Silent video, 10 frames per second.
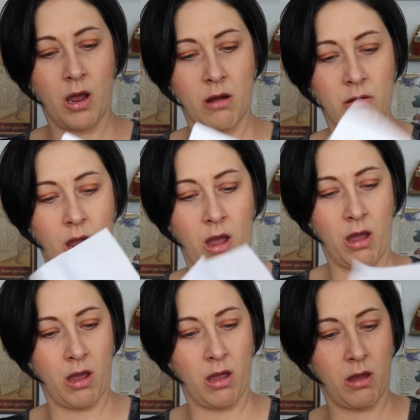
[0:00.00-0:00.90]

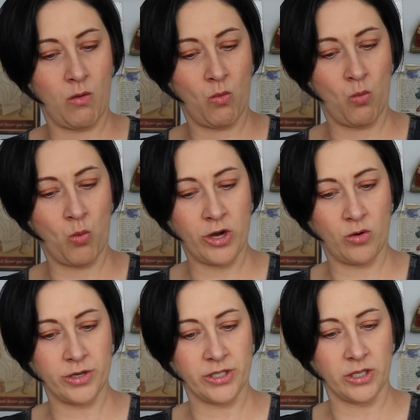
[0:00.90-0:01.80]
okay, one
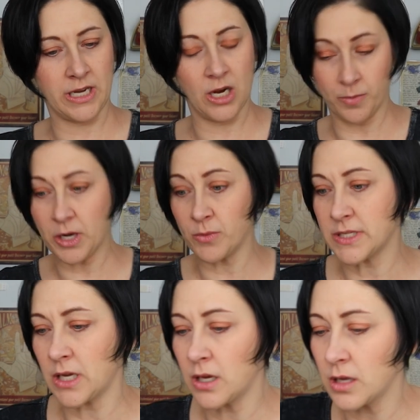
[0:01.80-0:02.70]
crystal in here, but it
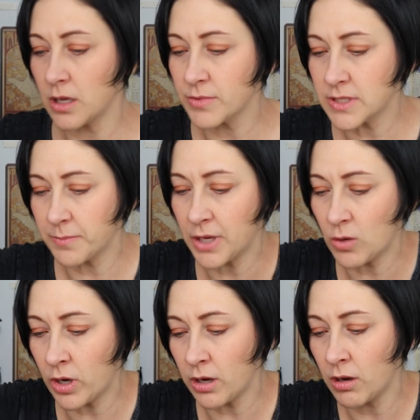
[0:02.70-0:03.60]
was a, it was a big
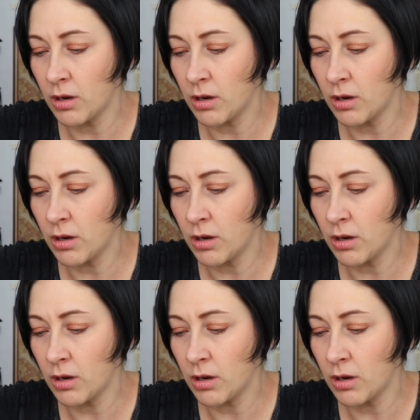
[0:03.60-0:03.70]
one.